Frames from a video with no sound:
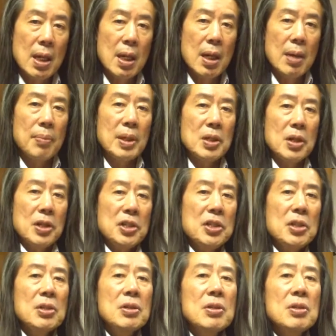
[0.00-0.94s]
But
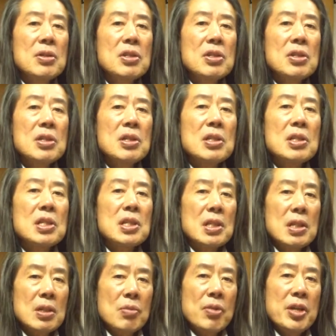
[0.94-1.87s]
constitutions
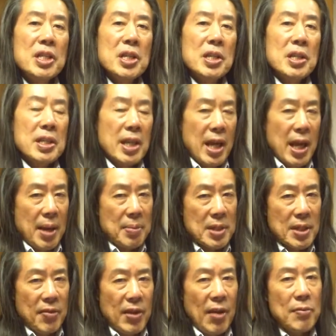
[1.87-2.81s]
in recent times
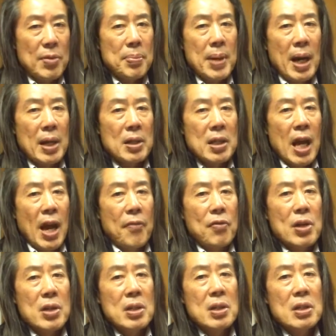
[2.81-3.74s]
have come about in
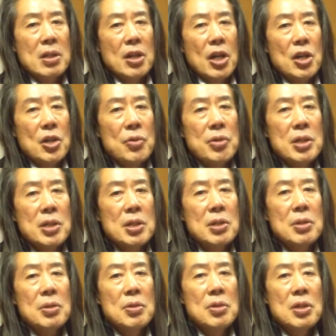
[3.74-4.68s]
African
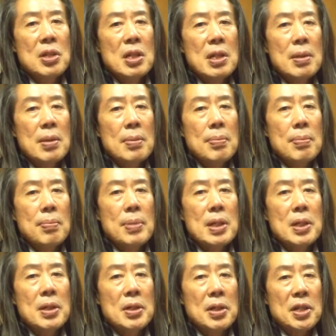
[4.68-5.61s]
countries usually
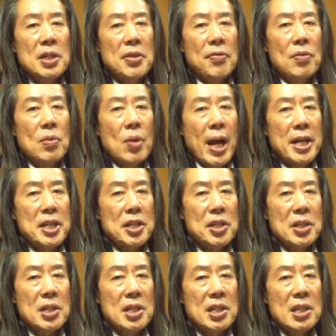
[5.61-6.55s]
because of
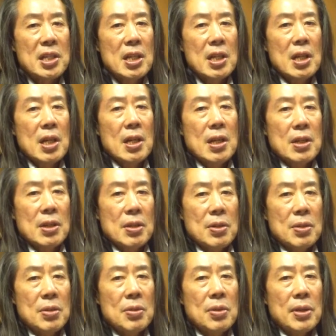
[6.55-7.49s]
crisis. The
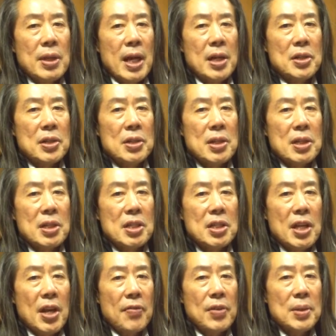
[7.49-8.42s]

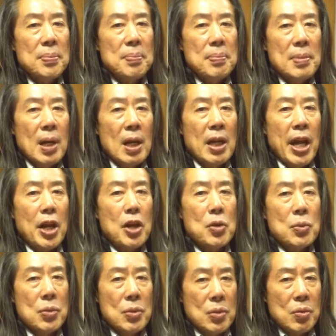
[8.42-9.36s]
2007
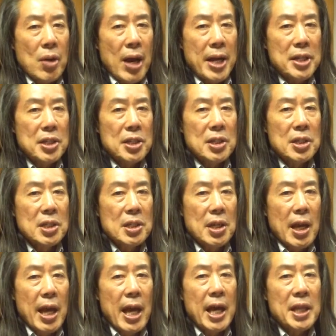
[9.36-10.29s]
electoral crisis,
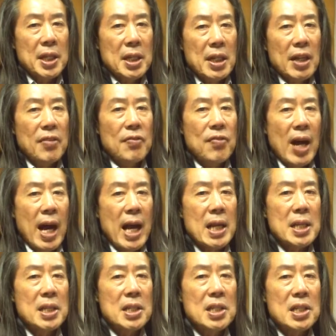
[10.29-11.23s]
ethnic
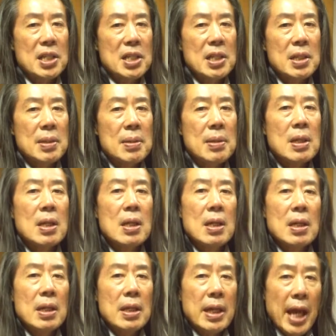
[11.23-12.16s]
violence in
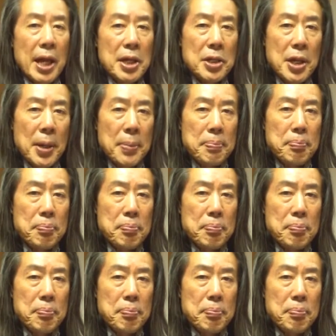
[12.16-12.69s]
Kenya,